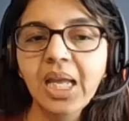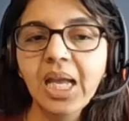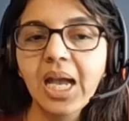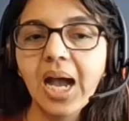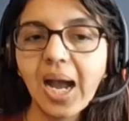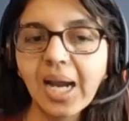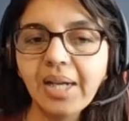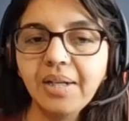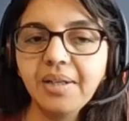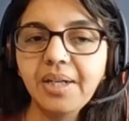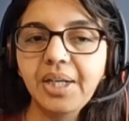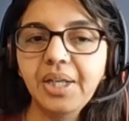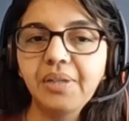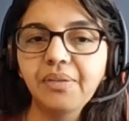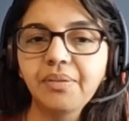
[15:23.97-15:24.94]

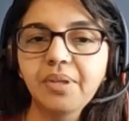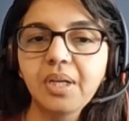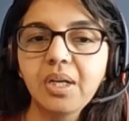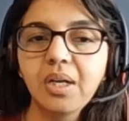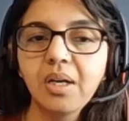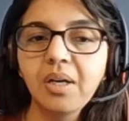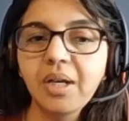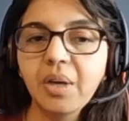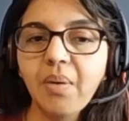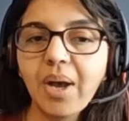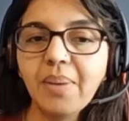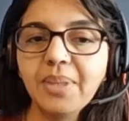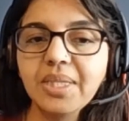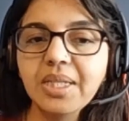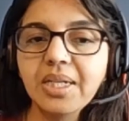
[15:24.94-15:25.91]
Iterative.
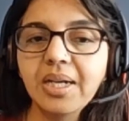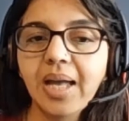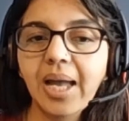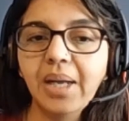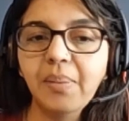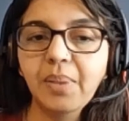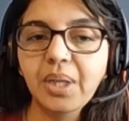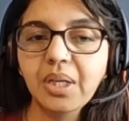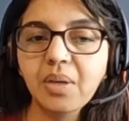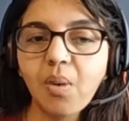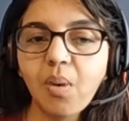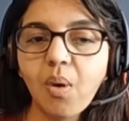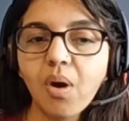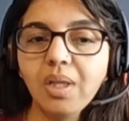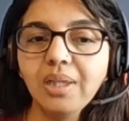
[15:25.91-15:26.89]
Requirements are dynamic. In
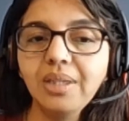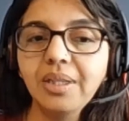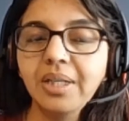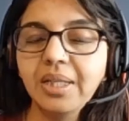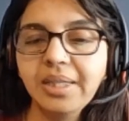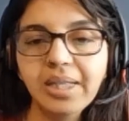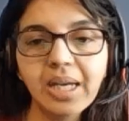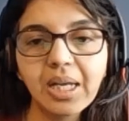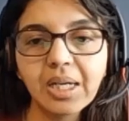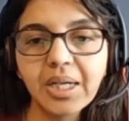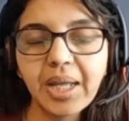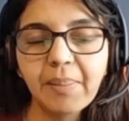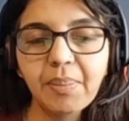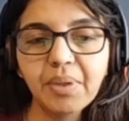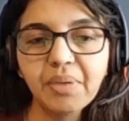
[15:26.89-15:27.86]
all three, they are
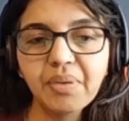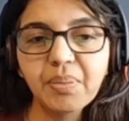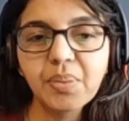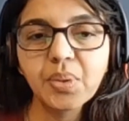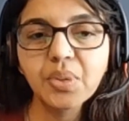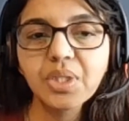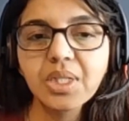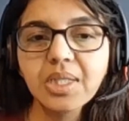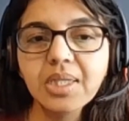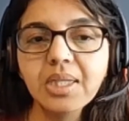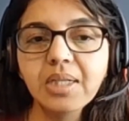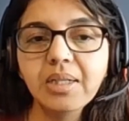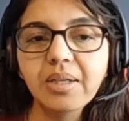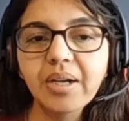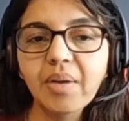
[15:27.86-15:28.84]
adaptive approaches.
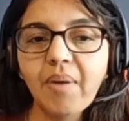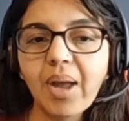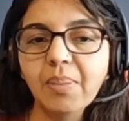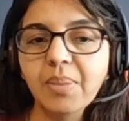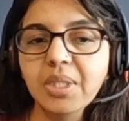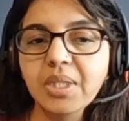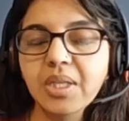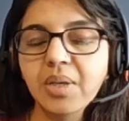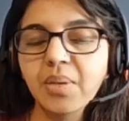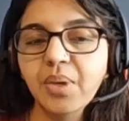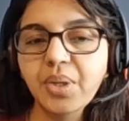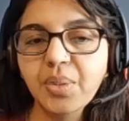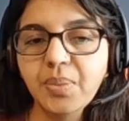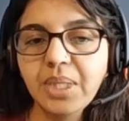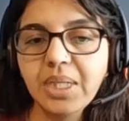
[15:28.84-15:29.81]
The requirements are going
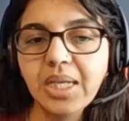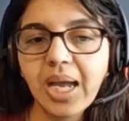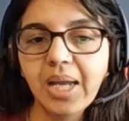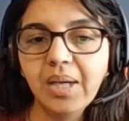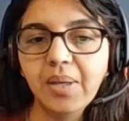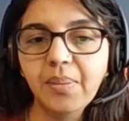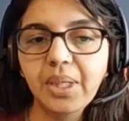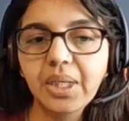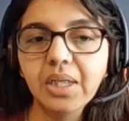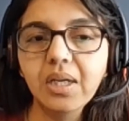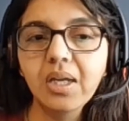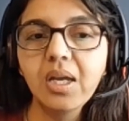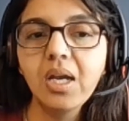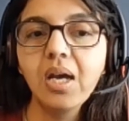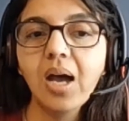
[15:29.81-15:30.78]
to be dynamic.
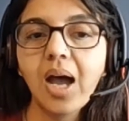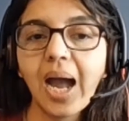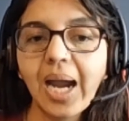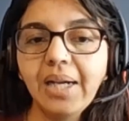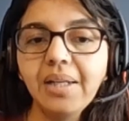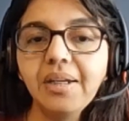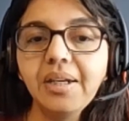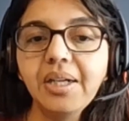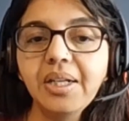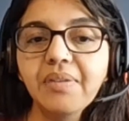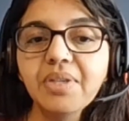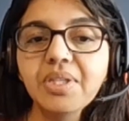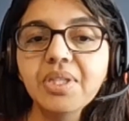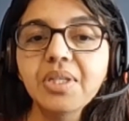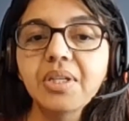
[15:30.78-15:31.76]
Iterative
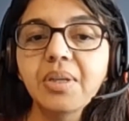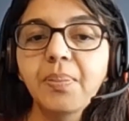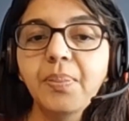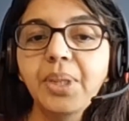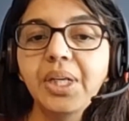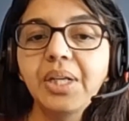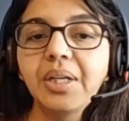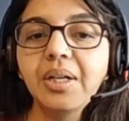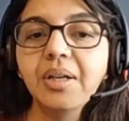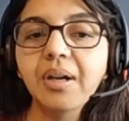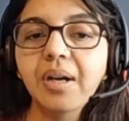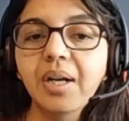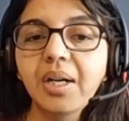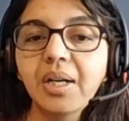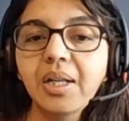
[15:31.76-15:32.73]
is repeated
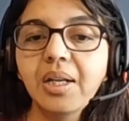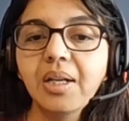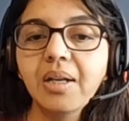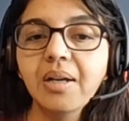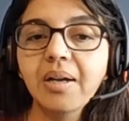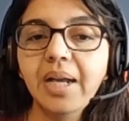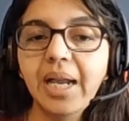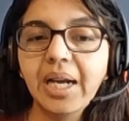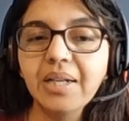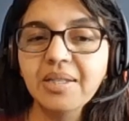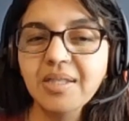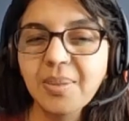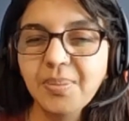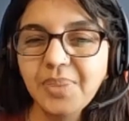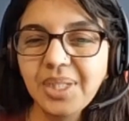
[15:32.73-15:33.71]
until correct,
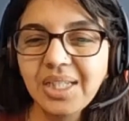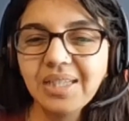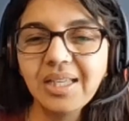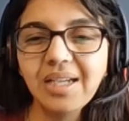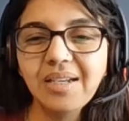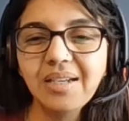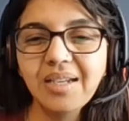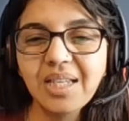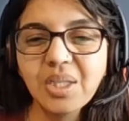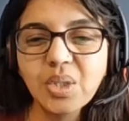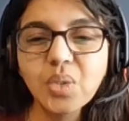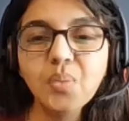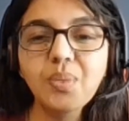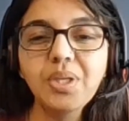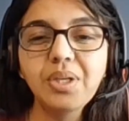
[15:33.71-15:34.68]
something that needs to
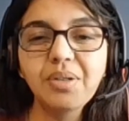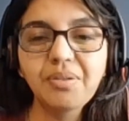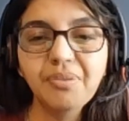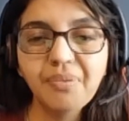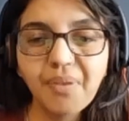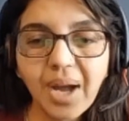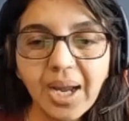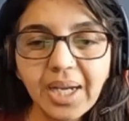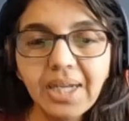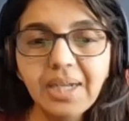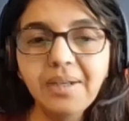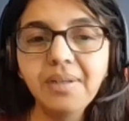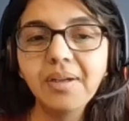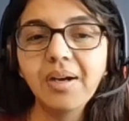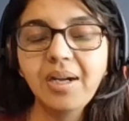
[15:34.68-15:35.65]
be
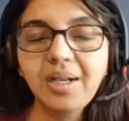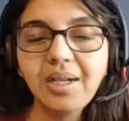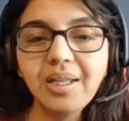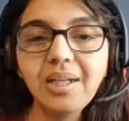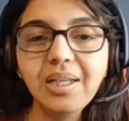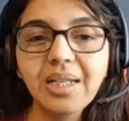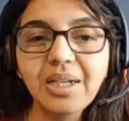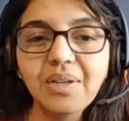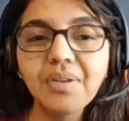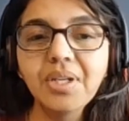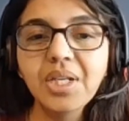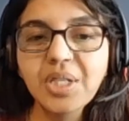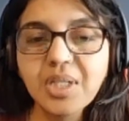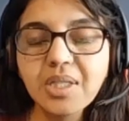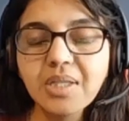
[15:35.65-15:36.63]
refined until it
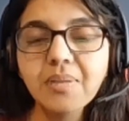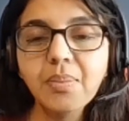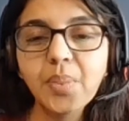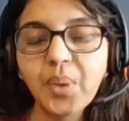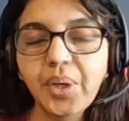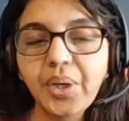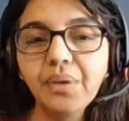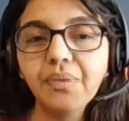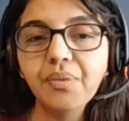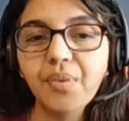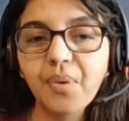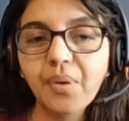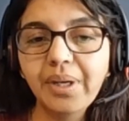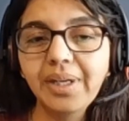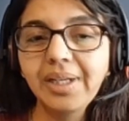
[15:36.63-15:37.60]
reaches a point of
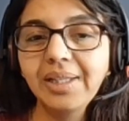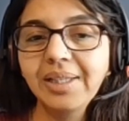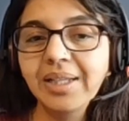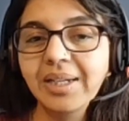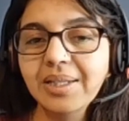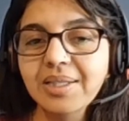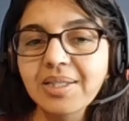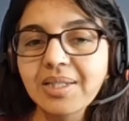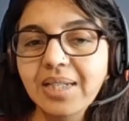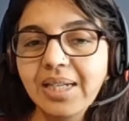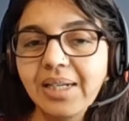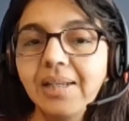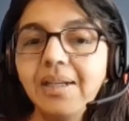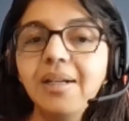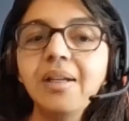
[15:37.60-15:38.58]
quality that is
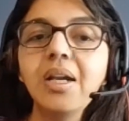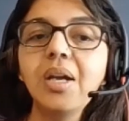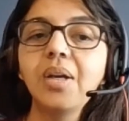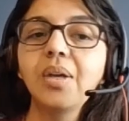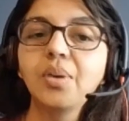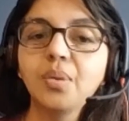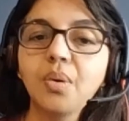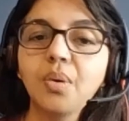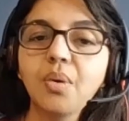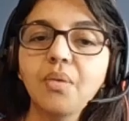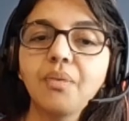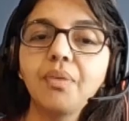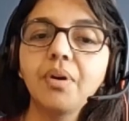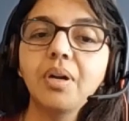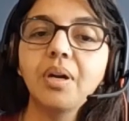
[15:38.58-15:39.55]
needed. You go
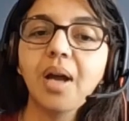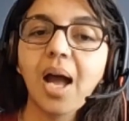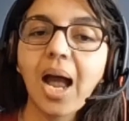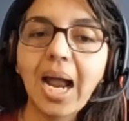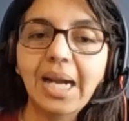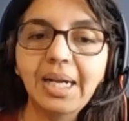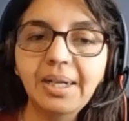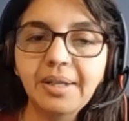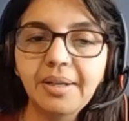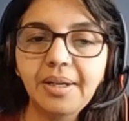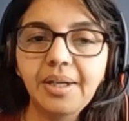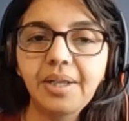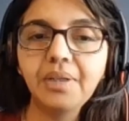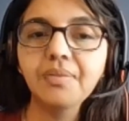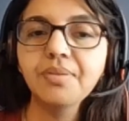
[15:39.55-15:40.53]
for
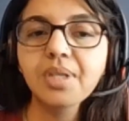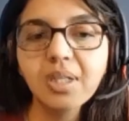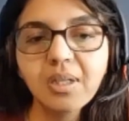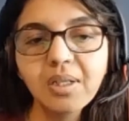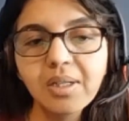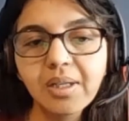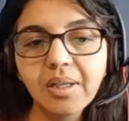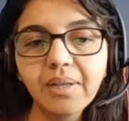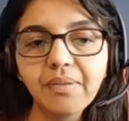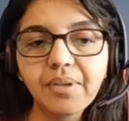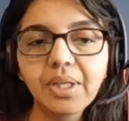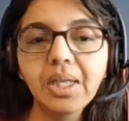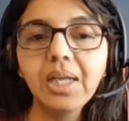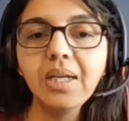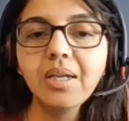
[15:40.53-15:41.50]
iterative. Single delivery.
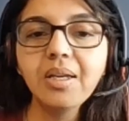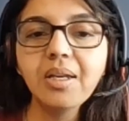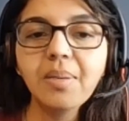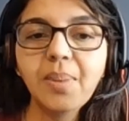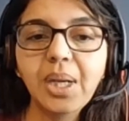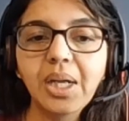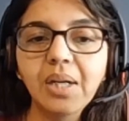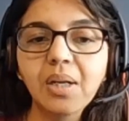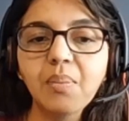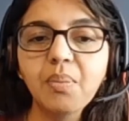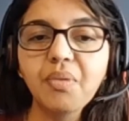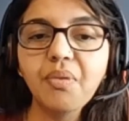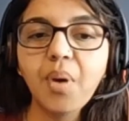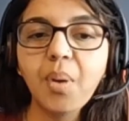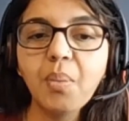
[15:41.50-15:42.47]
Incremental.
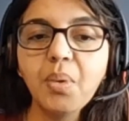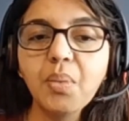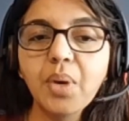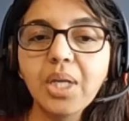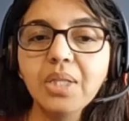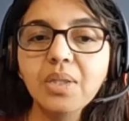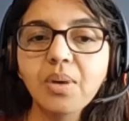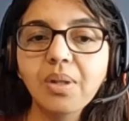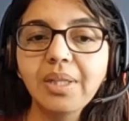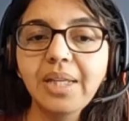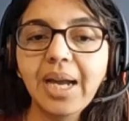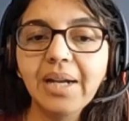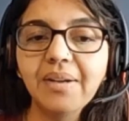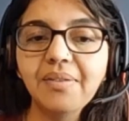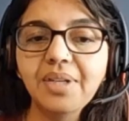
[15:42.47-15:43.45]
Performed once, all the
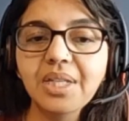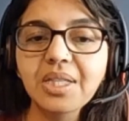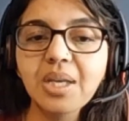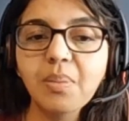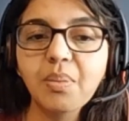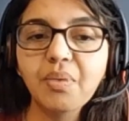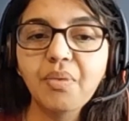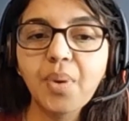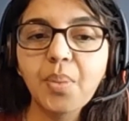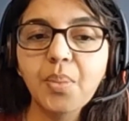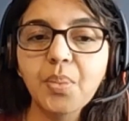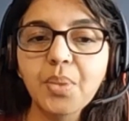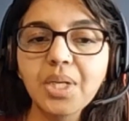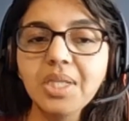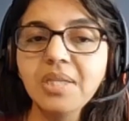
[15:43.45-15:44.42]
activities are performed
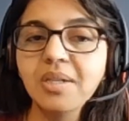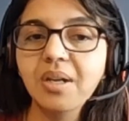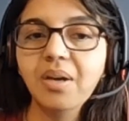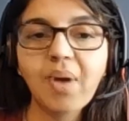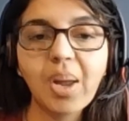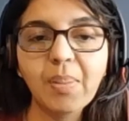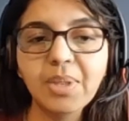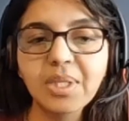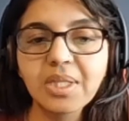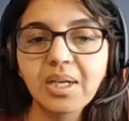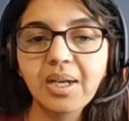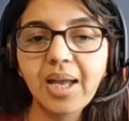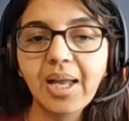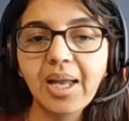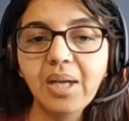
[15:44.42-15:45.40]
once, requirements are
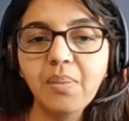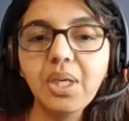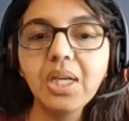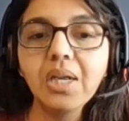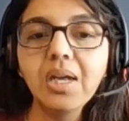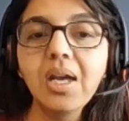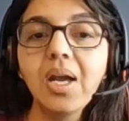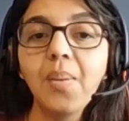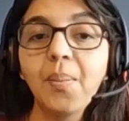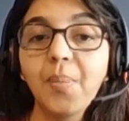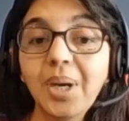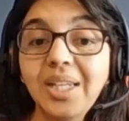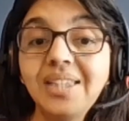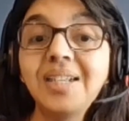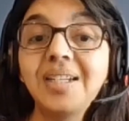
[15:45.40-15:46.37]
dynamic,
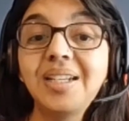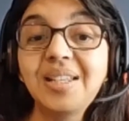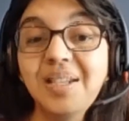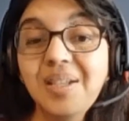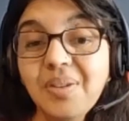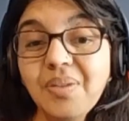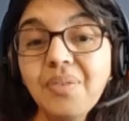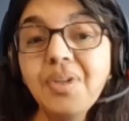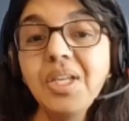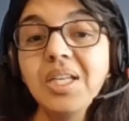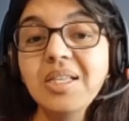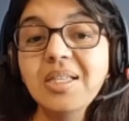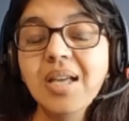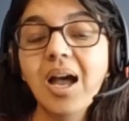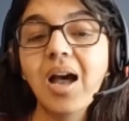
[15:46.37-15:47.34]
but the
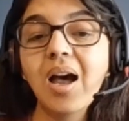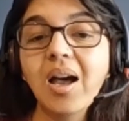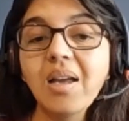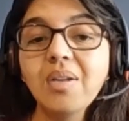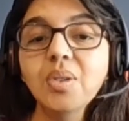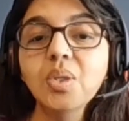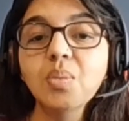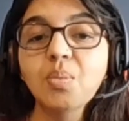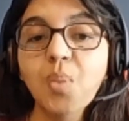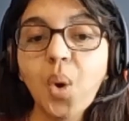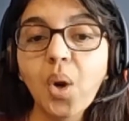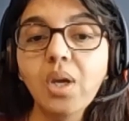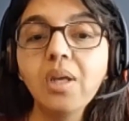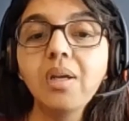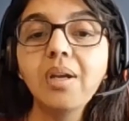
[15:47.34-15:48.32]
deliveries are
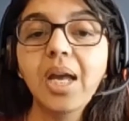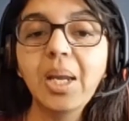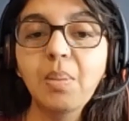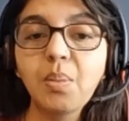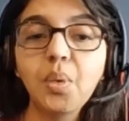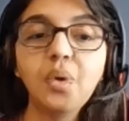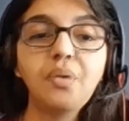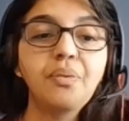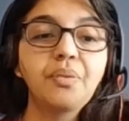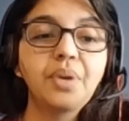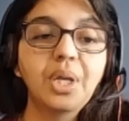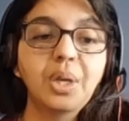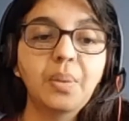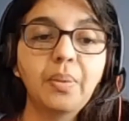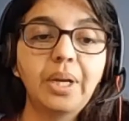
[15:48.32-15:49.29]
smaller and more
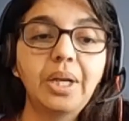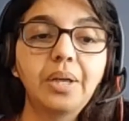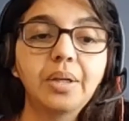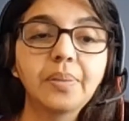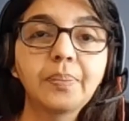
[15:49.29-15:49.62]
frequent.